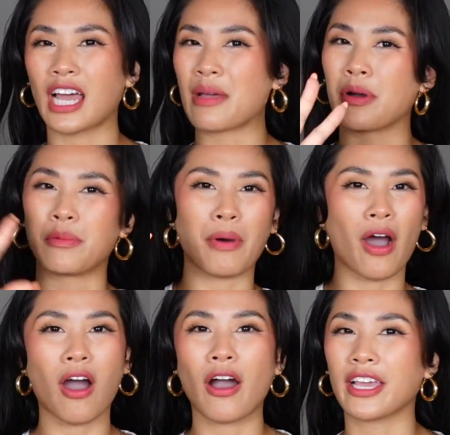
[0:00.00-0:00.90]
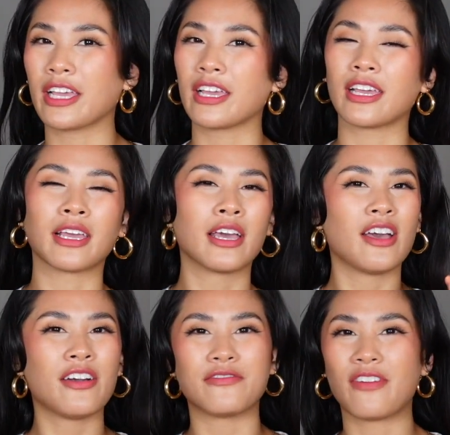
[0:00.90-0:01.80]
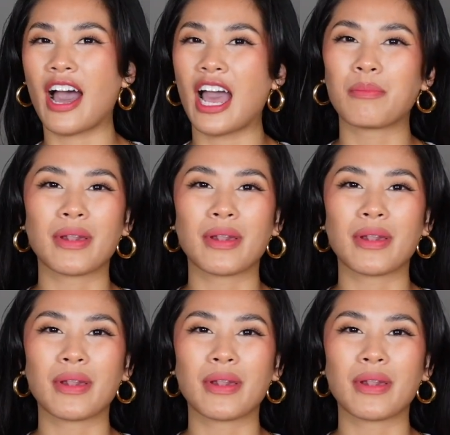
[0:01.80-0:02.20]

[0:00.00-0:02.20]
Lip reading: type of party vibe.